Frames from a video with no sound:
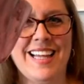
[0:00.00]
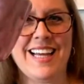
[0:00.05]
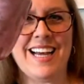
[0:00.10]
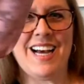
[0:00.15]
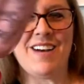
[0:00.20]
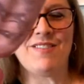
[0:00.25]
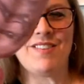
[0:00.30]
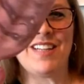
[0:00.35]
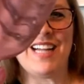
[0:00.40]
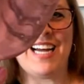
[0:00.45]

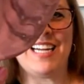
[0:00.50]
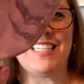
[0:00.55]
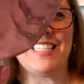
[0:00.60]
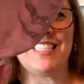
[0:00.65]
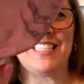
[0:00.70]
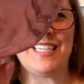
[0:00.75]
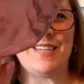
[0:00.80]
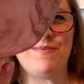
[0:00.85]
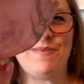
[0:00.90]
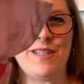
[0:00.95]
I'm glad to
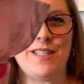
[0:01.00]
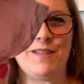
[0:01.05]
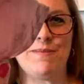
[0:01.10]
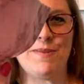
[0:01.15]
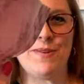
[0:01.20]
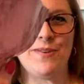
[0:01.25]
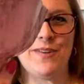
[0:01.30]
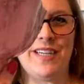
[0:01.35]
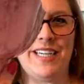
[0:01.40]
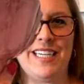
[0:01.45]
see Miss
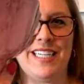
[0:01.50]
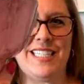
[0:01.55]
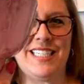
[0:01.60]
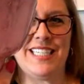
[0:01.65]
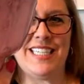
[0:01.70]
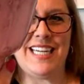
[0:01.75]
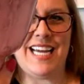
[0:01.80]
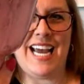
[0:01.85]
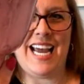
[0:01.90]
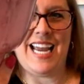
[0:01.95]
Maria
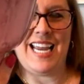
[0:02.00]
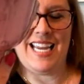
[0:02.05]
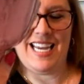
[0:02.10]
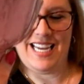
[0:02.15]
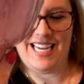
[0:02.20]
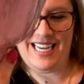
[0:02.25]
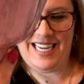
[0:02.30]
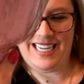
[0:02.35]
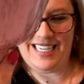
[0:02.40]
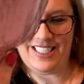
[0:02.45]
today.
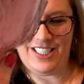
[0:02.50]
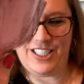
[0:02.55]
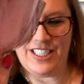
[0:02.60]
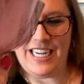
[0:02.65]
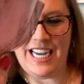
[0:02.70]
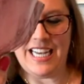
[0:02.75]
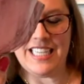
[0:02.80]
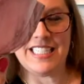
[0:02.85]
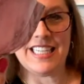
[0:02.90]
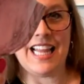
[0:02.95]
She
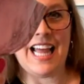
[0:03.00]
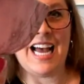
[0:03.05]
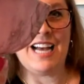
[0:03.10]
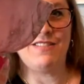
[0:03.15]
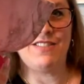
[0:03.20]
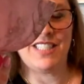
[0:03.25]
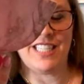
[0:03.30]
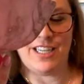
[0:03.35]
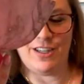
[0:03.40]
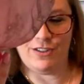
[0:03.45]
has live
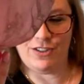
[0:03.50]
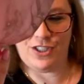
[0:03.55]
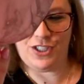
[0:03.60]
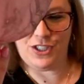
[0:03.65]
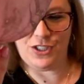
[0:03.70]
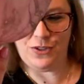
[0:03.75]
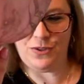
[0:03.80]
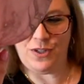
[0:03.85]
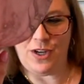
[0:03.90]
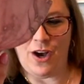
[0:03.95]
sales
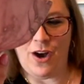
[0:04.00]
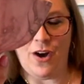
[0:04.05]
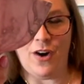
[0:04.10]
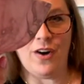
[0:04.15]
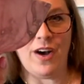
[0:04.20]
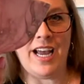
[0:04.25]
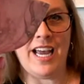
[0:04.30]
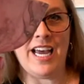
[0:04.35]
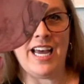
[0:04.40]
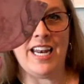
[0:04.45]
too, y'all.
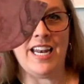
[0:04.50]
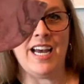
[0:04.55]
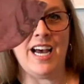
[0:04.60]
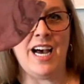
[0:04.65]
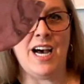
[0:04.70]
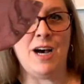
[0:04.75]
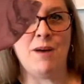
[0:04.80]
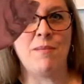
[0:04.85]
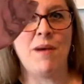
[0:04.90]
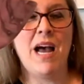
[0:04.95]
And
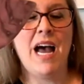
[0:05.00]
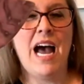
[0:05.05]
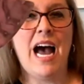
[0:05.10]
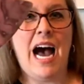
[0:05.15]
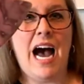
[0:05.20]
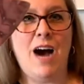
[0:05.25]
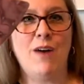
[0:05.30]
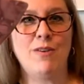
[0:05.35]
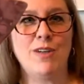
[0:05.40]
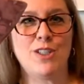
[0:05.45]
um,
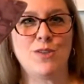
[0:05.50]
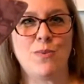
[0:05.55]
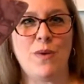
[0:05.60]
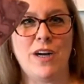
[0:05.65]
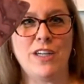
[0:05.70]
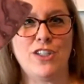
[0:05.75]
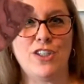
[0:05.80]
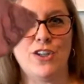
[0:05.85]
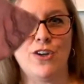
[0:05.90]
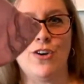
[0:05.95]
I was
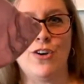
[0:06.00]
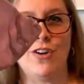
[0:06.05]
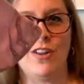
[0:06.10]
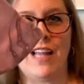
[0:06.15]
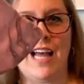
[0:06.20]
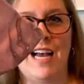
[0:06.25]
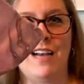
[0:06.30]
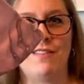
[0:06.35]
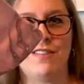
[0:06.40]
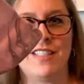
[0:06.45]
watching her
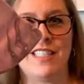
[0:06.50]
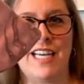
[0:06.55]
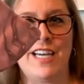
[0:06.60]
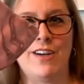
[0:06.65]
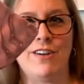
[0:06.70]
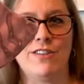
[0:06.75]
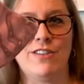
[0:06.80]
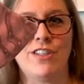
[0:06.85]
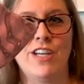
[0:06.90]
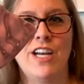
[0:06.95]
live
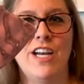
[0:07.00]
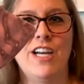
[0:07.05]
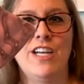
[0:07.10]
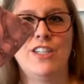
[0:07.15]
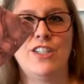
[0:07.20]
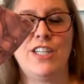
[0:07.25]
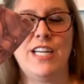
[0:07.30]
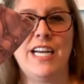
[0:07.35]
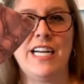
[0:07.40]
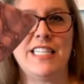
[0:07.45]
sales
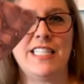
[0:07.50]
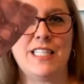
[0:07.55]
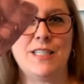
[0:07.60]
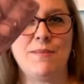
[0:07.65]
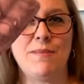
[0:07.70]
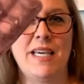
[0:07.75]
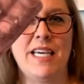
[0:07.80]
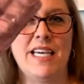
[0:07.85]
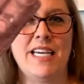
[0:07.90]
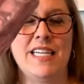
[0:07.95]
she had
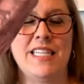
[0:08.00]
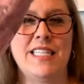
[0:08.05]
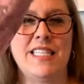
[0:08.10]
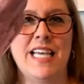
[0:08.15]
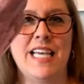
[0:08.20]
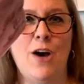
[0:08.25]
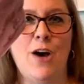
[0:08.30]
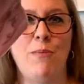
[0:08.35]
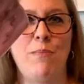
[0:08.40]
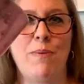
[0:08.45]
some kids
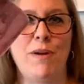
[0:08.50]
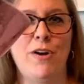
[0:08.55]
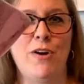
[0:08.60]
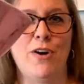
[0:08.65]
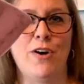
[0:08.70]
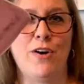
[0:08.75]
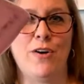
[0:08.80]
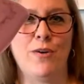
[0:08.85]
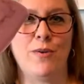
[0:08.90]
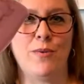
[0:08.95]
helping
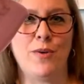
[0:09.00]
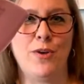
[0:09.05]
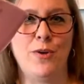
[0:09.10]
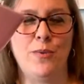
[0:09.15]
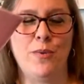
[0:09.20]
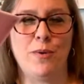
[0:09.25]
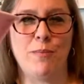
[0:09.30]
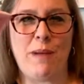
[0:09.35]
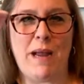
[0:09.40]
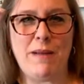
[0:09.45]
her. You
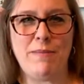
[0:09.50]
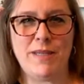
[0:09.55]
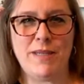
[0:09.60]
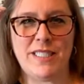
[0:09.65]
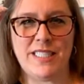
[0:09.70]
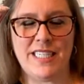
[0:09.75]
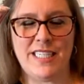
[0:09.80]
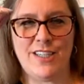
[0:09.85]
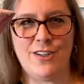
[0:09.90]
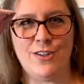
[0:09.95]
were
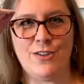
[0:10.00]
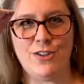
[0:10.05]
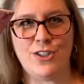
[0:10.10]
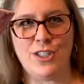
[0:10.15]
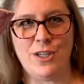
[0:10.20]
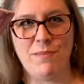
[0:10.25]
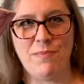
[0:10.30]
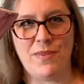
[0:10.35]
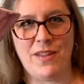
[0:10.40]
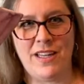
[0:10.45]
babysitting or
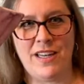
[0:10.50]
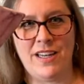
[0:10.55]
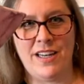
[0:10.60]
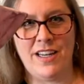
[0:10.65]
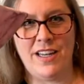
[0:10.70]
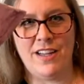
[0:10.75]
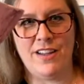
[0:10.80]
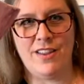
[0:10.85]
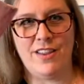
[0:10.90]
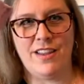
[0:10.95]
something
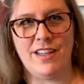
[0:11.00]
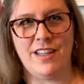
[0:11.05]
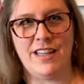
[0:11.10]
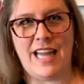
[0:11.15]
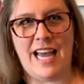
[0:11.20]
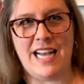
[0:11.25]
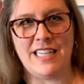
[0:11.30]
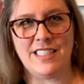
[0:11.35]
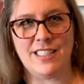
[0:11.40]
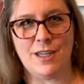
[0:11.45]
the, the
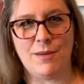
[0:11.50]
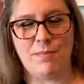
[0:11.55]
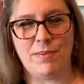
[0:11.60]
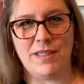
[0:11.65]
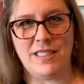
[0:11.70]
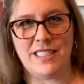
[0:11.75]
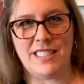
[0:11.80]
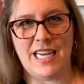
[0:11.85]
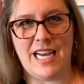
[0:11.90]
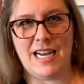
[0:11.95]
last couple
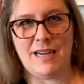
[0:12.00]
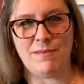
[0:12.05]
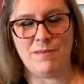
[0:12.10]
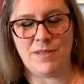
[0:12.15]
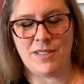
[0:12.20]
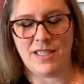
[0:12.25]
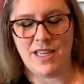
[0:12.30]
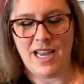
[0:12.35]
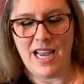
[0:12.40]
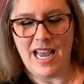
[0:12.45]
of
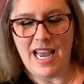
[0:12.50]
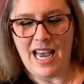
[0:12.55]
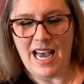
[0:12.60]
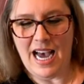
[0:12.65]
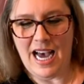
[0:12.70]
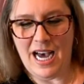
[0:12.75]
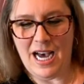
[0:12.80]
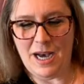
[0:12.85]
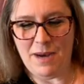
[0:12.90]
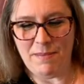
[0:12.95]
times.
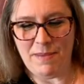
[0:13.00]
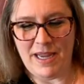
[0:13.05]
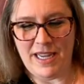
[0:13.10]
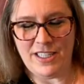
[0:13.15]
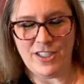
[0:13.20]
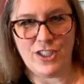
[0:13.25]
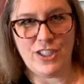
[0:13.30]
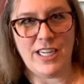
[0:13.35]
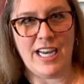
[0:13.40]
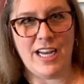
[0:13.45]
Um, and
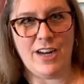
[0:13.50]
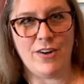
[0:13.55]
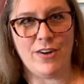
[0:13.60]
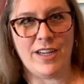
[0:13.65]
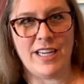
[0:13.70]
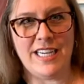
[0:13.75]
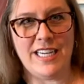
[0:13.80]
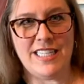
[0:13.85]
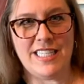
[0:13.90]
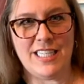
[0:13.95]
she had her
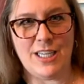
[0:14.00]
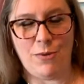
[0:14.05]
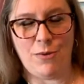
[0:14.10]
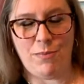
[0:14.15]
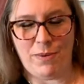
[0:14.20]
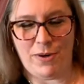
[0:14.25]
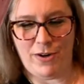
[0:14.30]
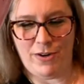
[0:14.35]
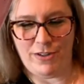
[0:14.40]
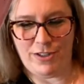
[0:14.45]
kids
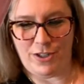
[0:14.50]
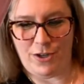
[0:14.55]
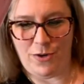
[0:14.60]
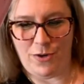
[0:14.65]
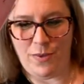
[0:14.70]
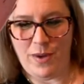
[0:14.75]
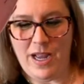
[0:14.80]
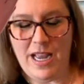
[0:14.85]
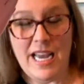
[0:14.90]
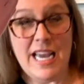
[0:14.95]
helping her.
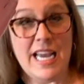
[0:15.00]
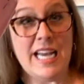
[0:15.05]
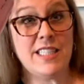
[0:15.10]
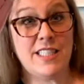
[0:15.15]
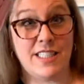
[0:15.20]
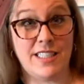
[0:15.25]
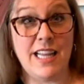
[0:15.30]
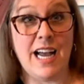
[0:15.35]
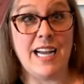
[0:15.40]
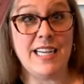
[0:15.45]
So
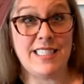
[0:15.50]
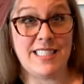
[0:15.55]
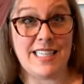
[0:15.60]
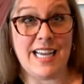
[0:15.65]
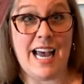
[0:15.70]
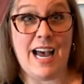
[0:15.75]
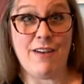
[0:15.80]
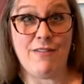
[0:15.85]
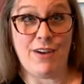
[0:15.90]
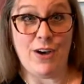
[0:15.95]
it's nice to
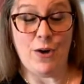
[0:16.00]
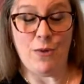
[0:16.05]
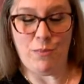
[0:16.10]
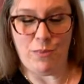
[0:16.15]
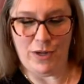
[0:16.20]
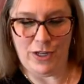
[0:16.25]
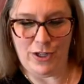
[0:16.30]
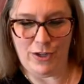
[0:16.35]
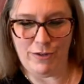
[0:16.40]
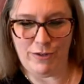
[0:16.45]
have help
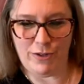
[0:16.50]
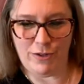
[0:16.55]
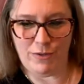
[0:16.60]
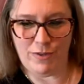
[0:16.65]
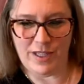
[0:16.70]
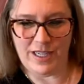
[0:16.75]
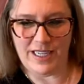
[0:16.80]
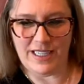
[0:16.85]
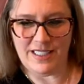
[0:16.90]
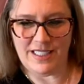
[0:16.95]
when you do
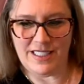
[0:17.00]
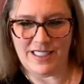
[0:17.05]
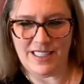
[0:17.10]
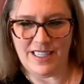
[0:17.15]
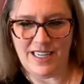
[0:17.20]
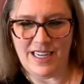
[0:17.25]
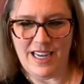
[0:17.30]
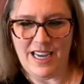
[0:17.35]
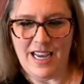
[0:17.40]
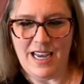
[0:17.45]
this.
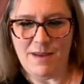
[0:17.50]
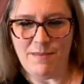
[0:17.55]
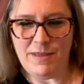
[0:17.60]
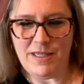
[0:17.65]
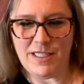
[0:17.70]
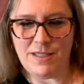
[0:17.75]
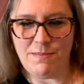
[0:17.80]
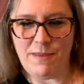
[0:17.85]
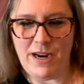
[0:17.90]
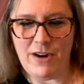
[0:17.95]

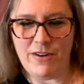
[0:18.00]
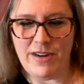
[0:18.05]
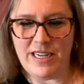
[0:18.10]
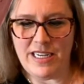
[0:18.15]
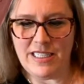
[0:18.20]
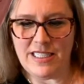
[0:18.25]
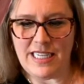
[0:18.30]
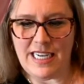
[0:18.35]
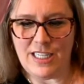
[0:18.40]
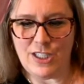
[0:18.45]
Miss Mary
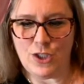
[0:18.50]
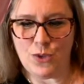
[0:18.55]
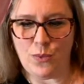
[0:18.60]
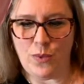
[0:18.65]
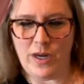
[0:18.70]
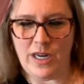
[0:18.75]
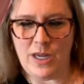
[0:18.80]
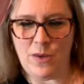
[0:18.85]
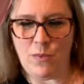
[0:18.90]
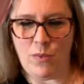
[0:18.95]
is at
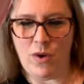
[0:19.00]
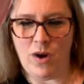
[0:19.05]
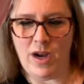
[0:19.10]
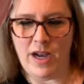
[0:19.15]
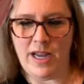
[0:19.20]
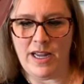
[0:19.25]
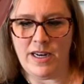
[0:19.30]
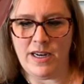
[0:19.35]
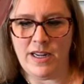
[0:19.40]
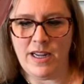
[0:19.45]

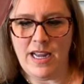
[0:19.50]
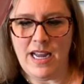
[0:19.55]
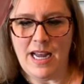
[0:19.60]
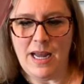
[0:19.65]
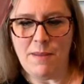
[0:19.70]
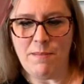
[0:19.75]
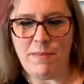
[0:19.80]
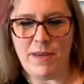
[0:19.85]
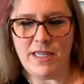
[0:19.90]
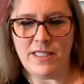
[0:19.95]
21.
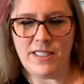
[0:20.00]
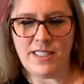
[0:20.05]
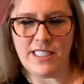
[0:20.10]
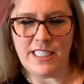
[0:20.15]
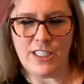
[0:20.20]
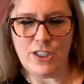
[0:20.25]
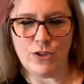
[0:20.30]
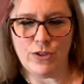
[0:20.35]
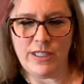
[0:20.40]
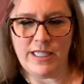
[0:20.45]
Mid
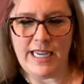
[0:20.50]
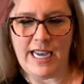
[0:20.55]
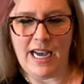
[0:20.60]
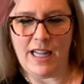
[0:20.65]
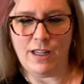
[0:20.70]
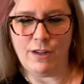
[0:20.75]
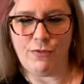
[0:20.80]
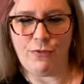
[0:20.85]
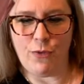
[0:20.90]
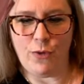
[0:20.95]
century
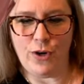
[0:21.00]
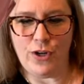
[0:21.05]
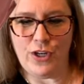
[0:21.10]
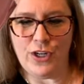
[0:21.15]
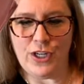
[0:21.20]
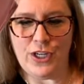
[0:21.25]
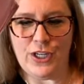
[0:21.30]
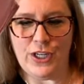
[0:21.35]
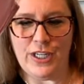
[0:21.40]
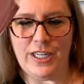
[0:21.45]

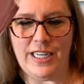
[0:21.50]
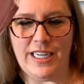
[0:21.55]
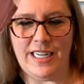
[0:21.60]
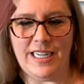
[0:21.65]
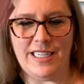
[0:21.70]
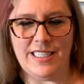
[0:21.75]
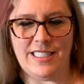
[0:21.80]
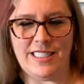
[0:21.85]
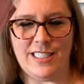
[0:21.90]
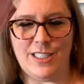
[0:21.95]
California
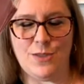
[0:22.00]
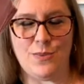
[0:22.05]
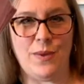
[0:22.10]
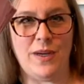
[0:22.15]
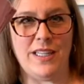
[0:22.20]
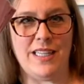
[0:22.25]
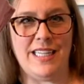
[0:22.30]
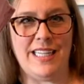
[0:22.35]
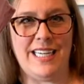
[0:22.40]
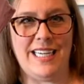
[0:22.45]
goodness is
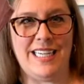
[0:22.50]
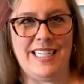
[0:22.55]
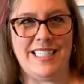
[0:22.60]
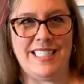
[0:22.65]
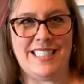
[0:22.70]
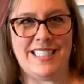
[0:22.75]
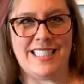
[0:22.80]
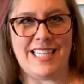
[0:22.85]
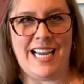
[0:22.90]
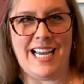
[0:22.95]
what Lynn
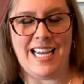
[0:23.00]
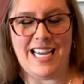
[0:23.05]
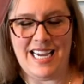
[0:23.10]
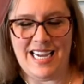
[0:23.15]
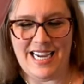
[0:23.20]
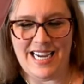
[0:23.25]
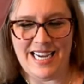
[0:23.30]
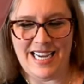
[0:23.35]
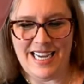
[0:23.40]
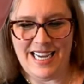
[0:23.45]
is
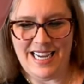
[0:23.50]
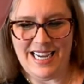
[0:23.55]
saying.